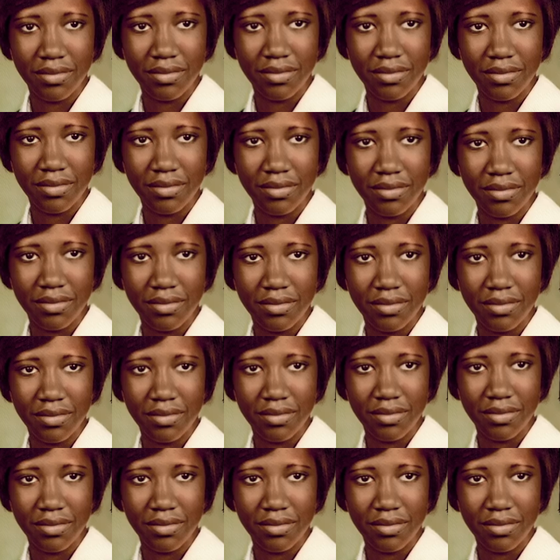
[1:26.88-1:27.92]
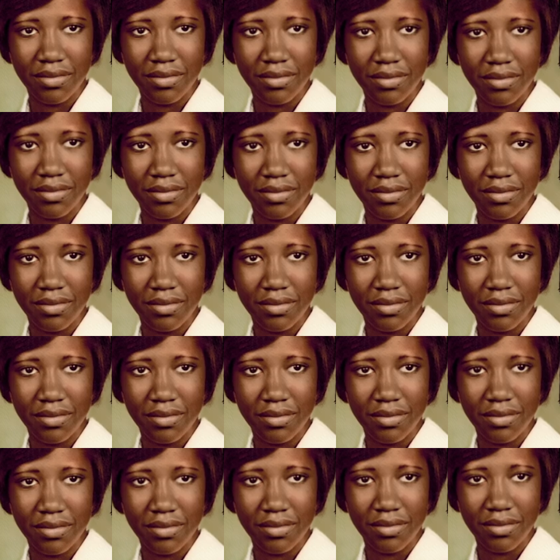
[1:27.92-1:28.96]

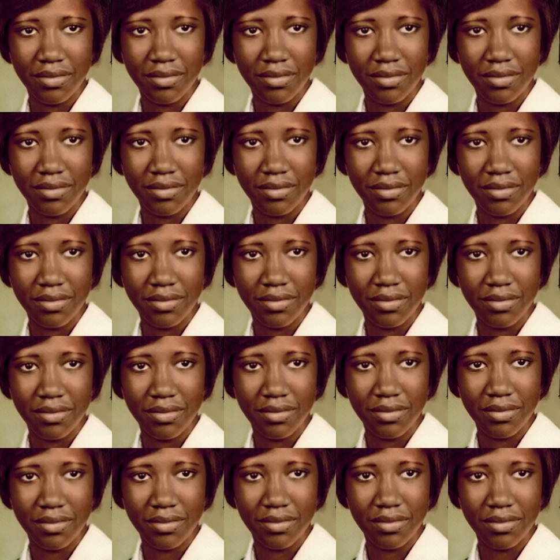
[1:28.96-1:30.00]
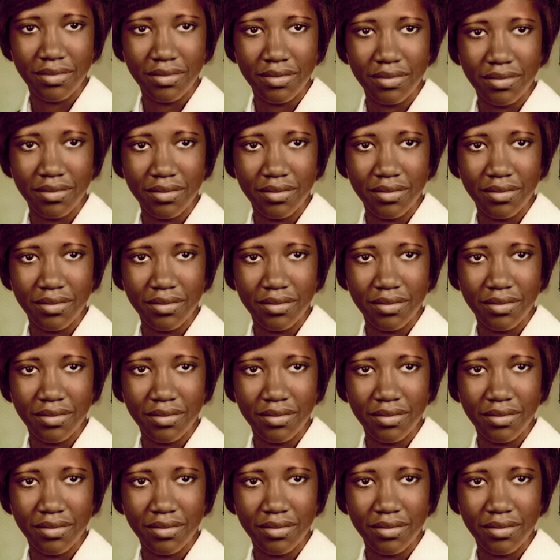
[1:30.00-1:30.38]
This person isn't speaking.